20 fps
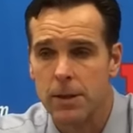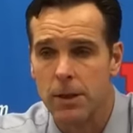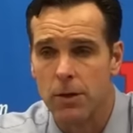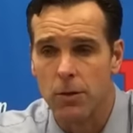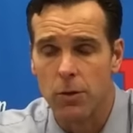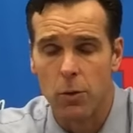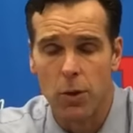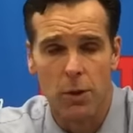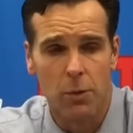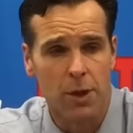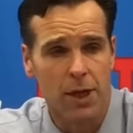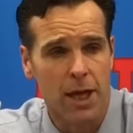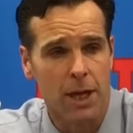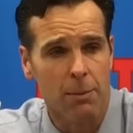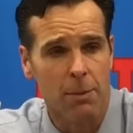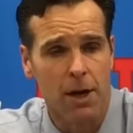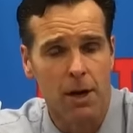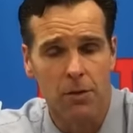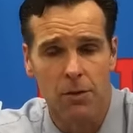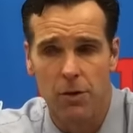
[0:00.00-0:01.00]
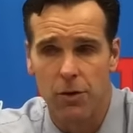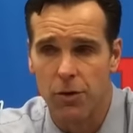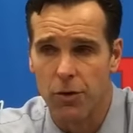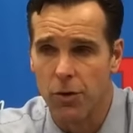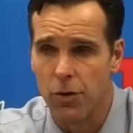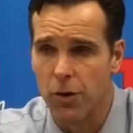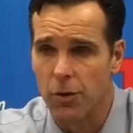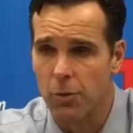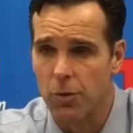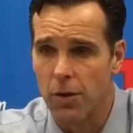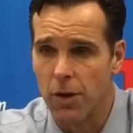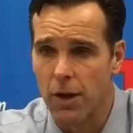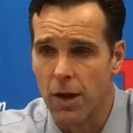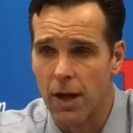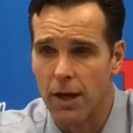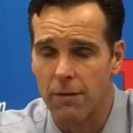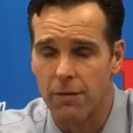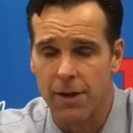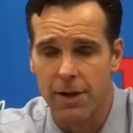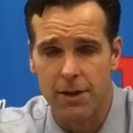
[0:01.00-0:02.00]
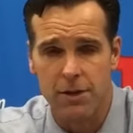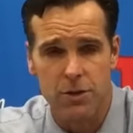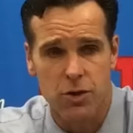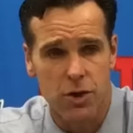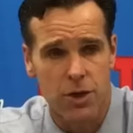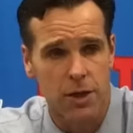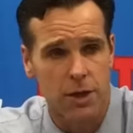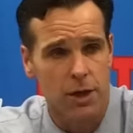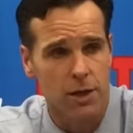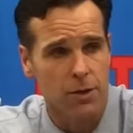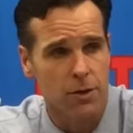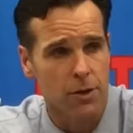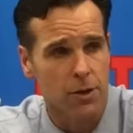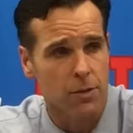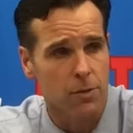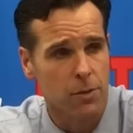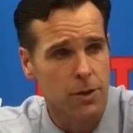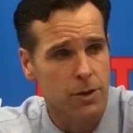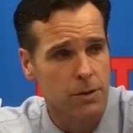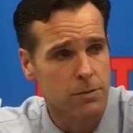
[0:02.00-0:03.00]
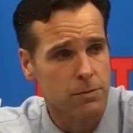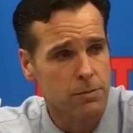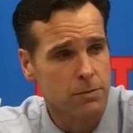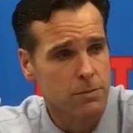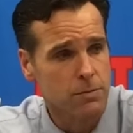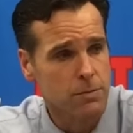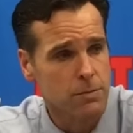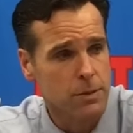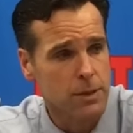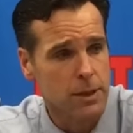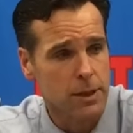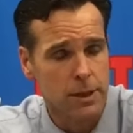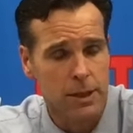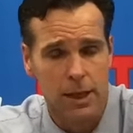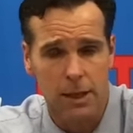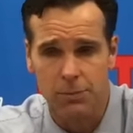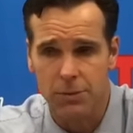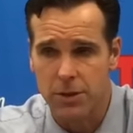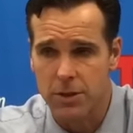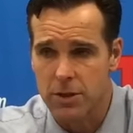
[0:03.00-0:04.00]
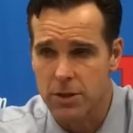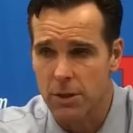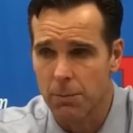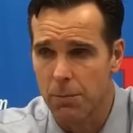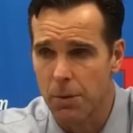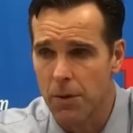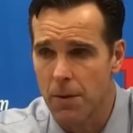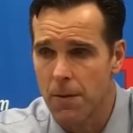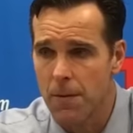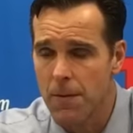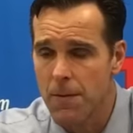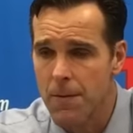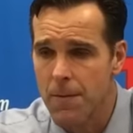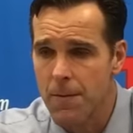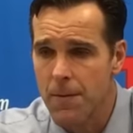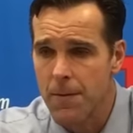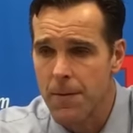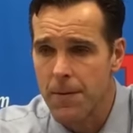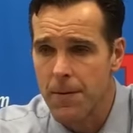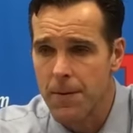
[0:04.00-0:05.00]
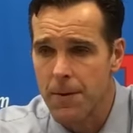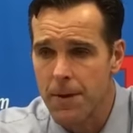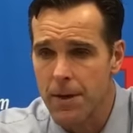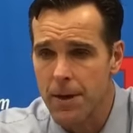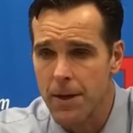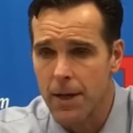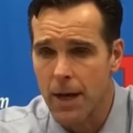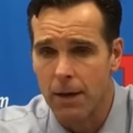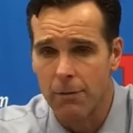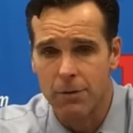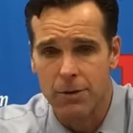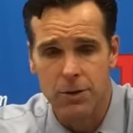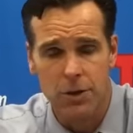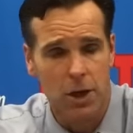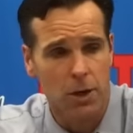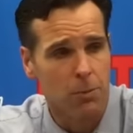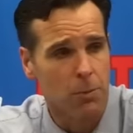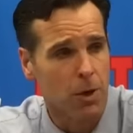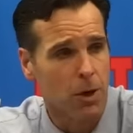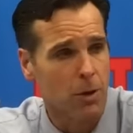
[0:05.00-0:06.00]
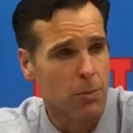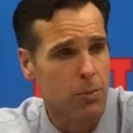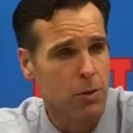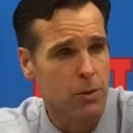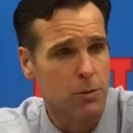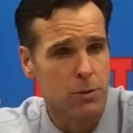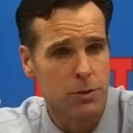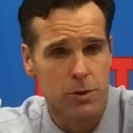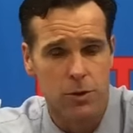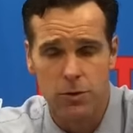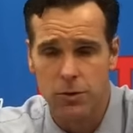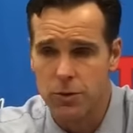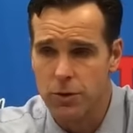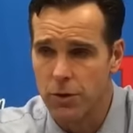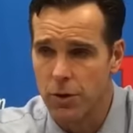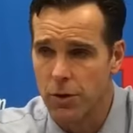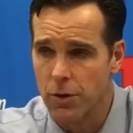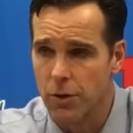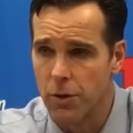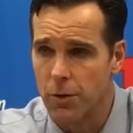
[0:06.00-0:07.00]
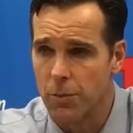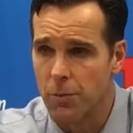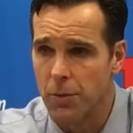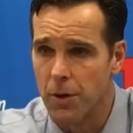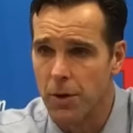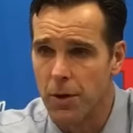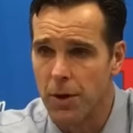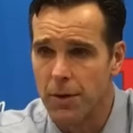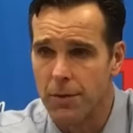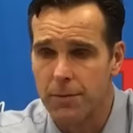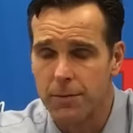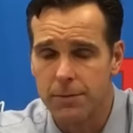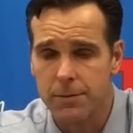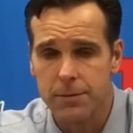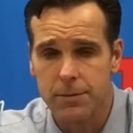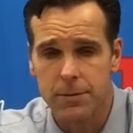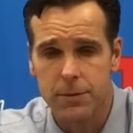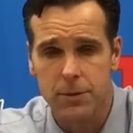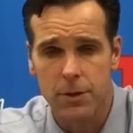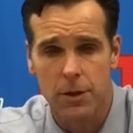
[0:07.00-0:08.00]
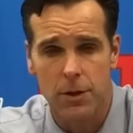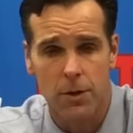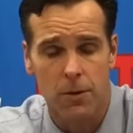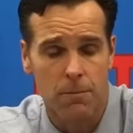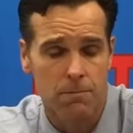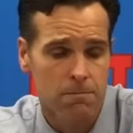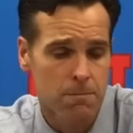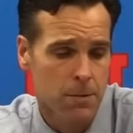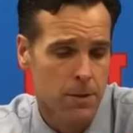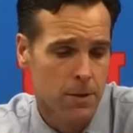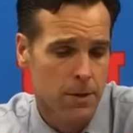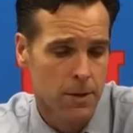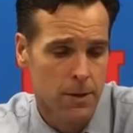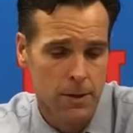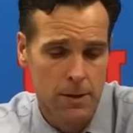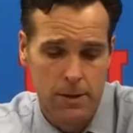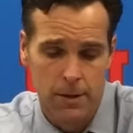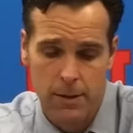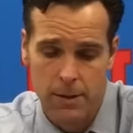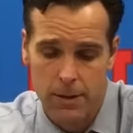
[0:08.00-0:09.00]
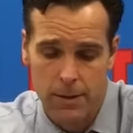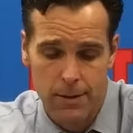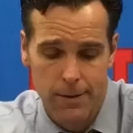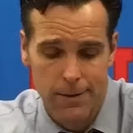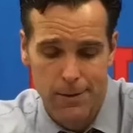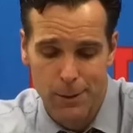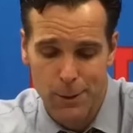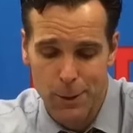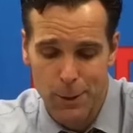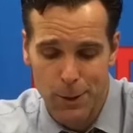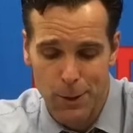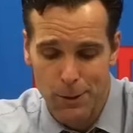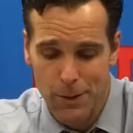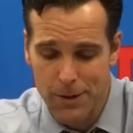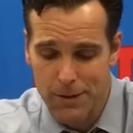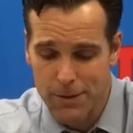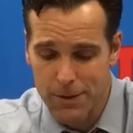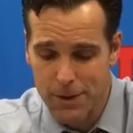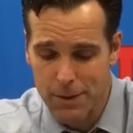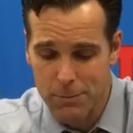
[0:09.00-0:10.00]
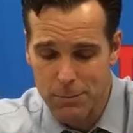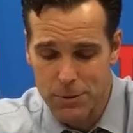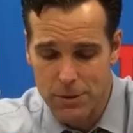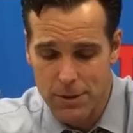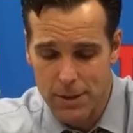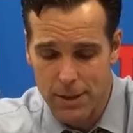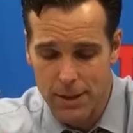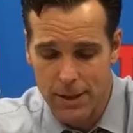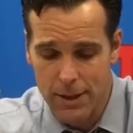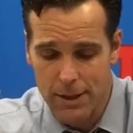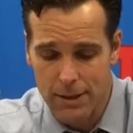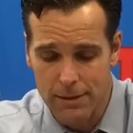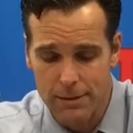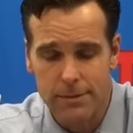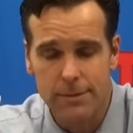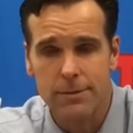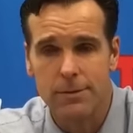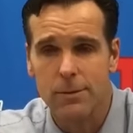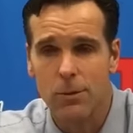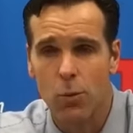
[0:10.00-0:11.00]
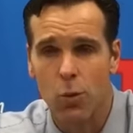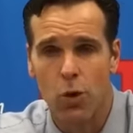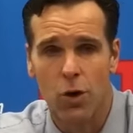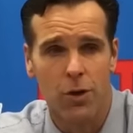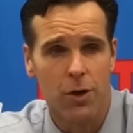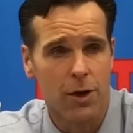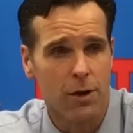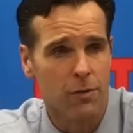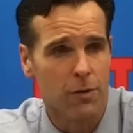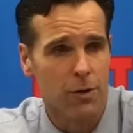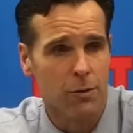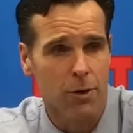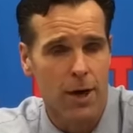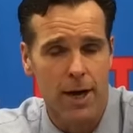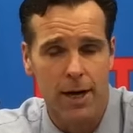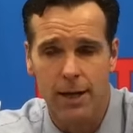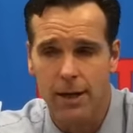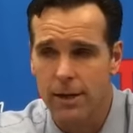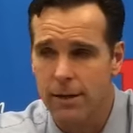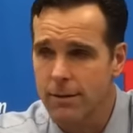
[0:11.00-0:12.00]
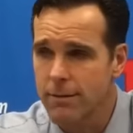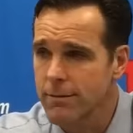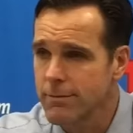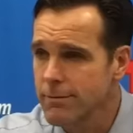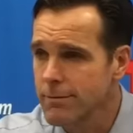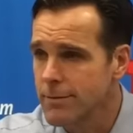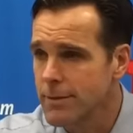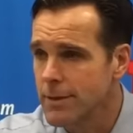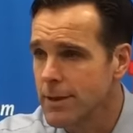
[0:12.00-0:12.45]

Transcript: you know, the way we came out in the third with a lot of energy, I thought we kept it simple. And obviously our power play was huge in the third period. So, you know, that team's worthy of their ranking.